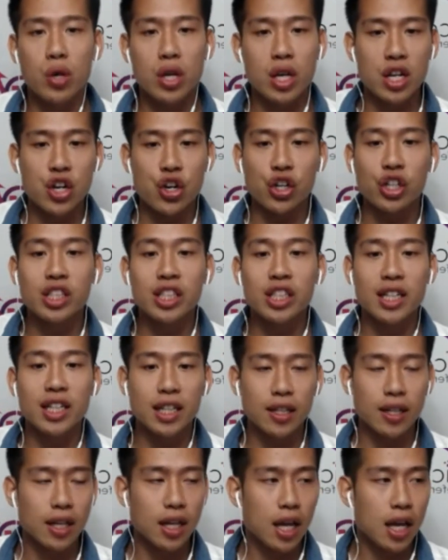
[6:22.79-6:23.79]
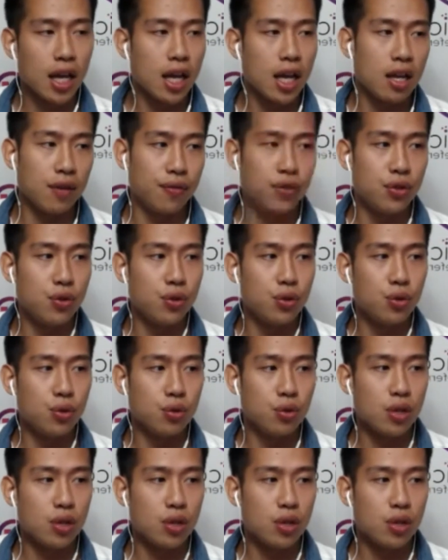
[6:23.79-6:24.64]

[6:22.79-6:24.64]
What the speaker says: in your clinic, if you're